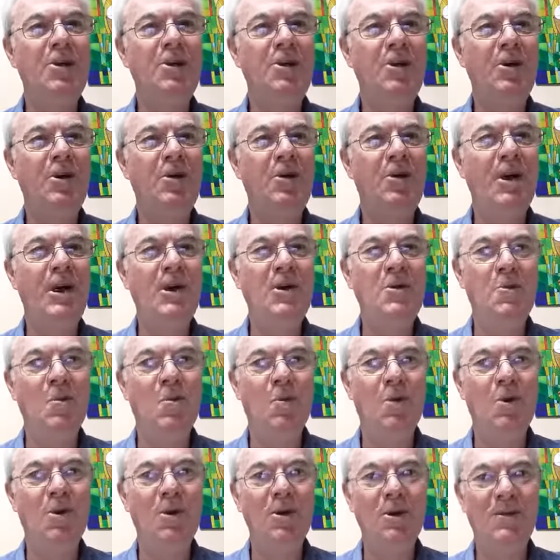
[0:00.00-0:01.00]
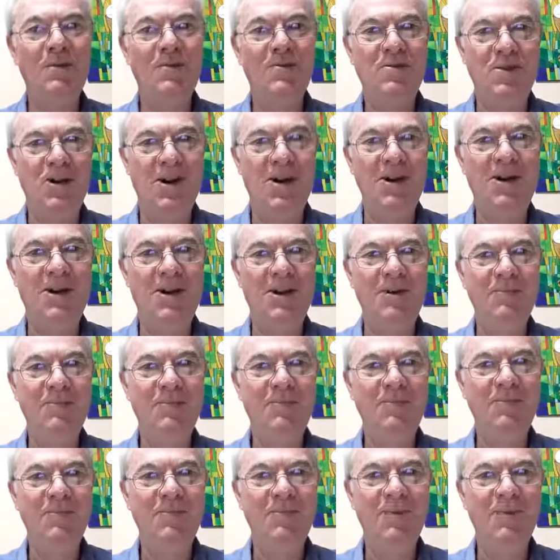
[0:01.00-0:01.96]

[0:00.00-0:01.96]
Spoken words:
the Great Wall of China.